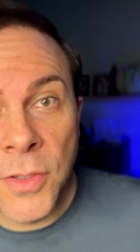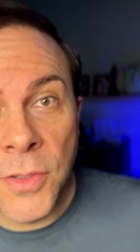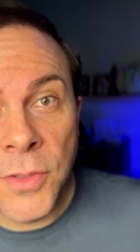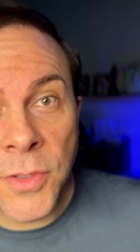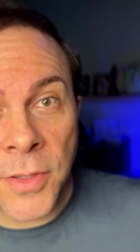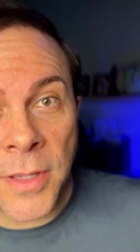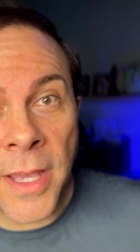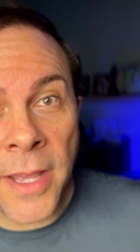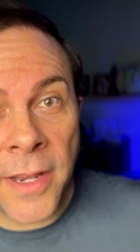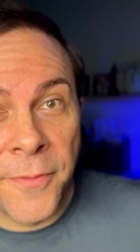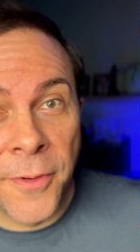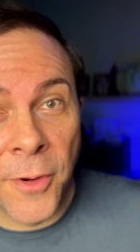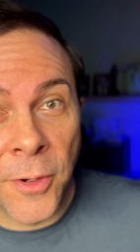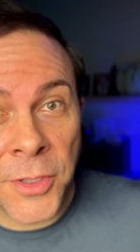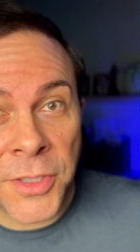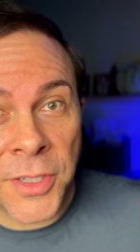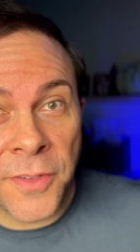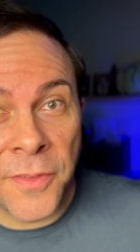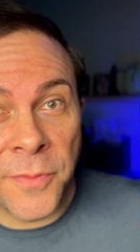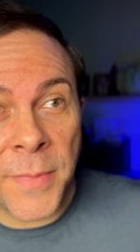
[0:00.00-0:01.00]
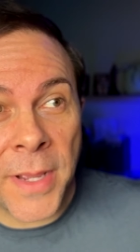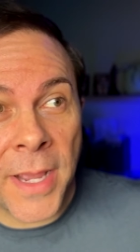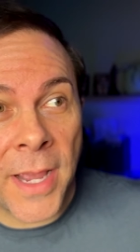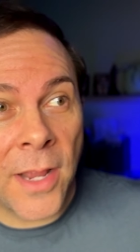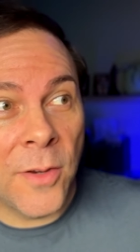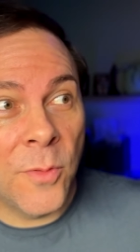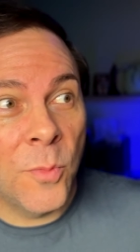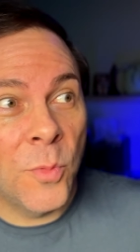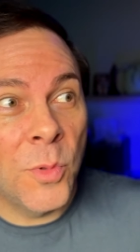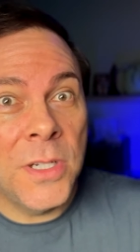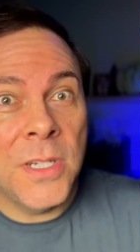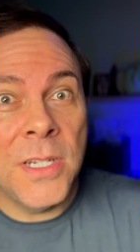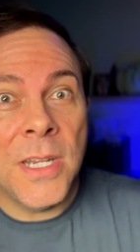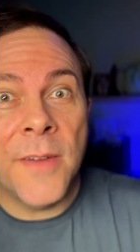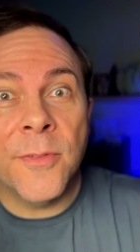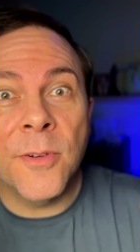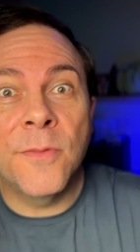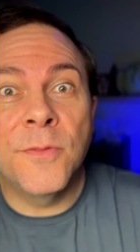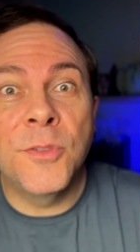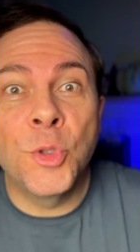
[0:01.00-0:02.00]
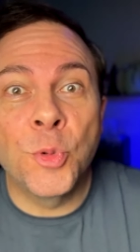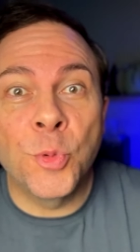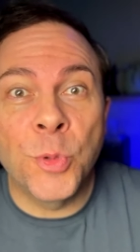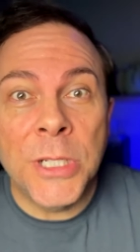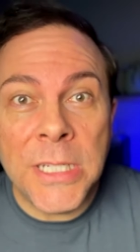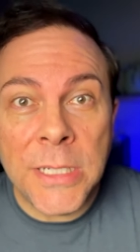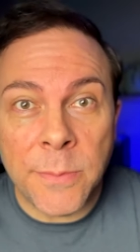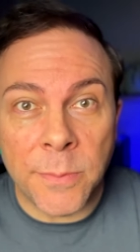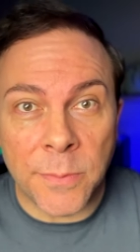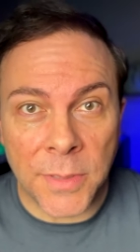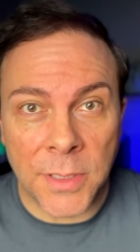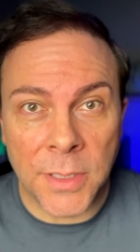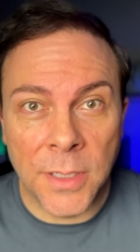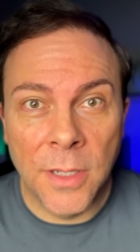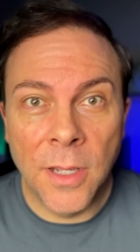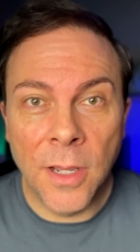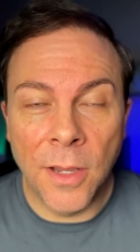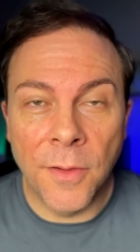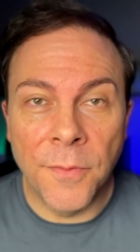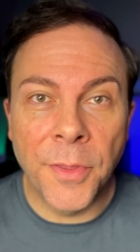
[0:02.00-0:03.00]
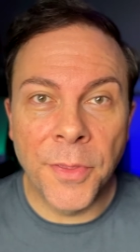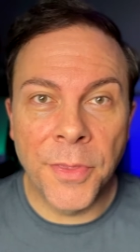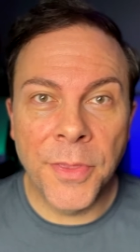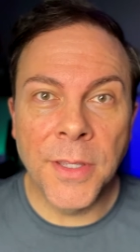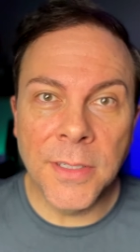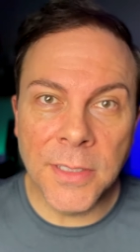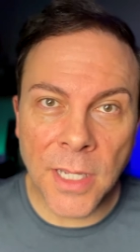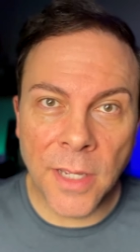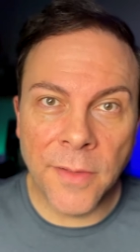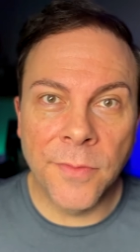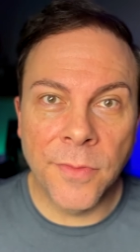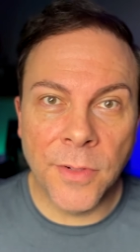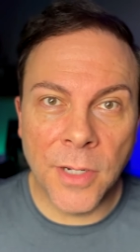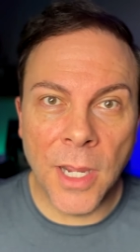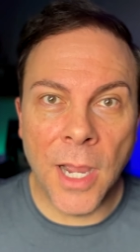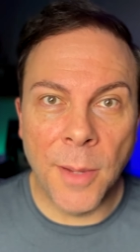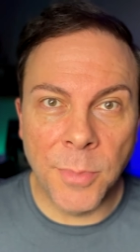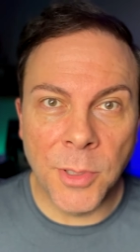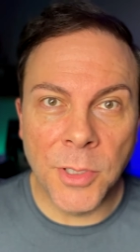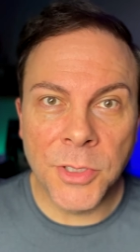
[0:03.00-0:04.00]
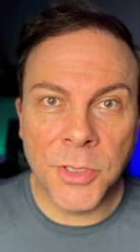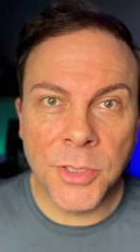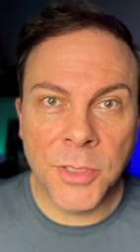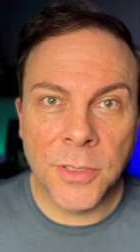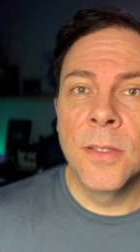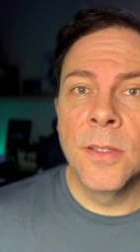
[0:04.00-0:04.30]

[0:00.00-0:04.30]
So that version of Matt would never have dreamed of the things I've accomplished.